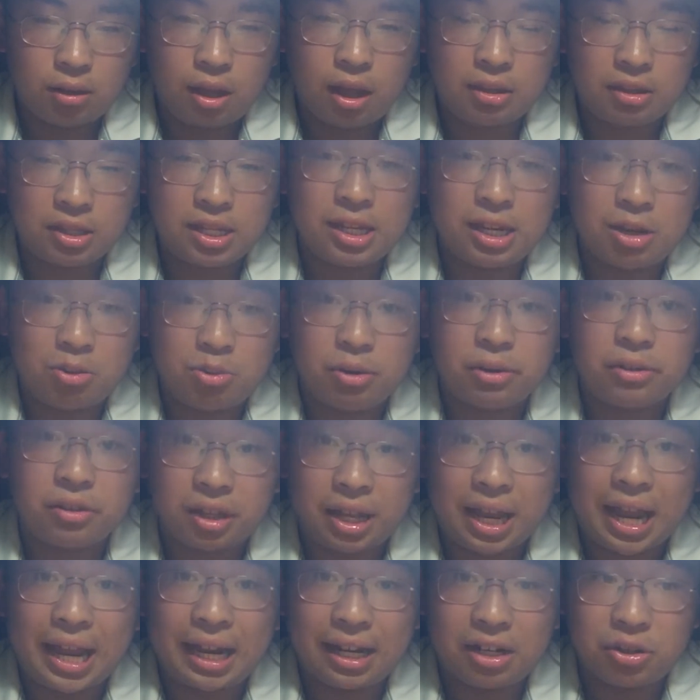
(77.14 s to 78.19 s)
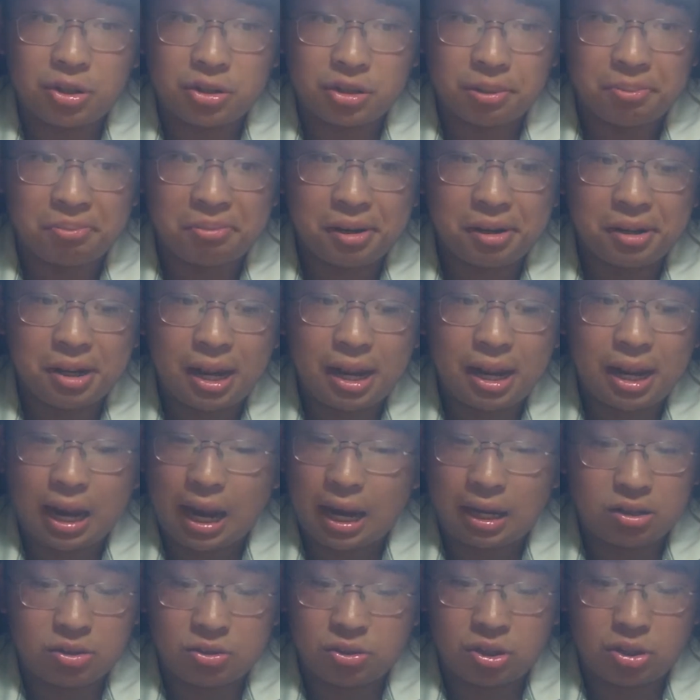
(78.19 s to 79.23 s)
I think he was lying or something like
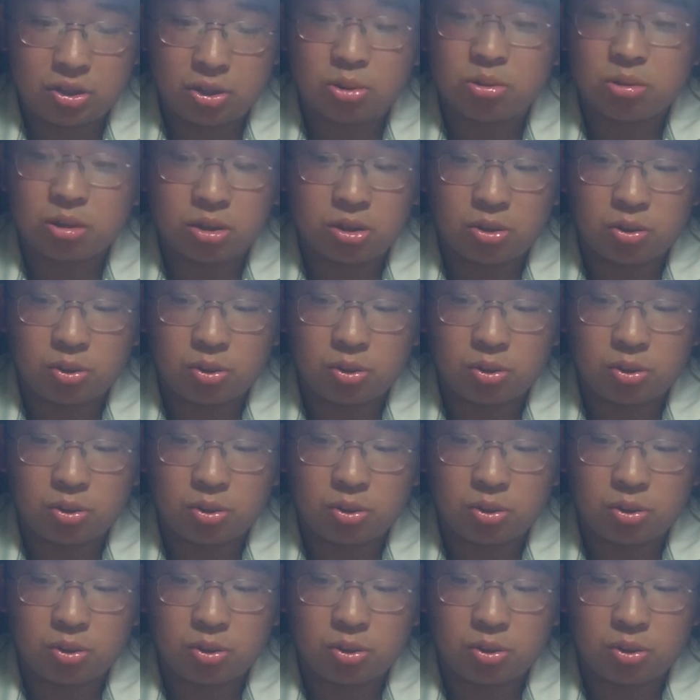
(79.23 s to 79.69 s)
that, I don't know.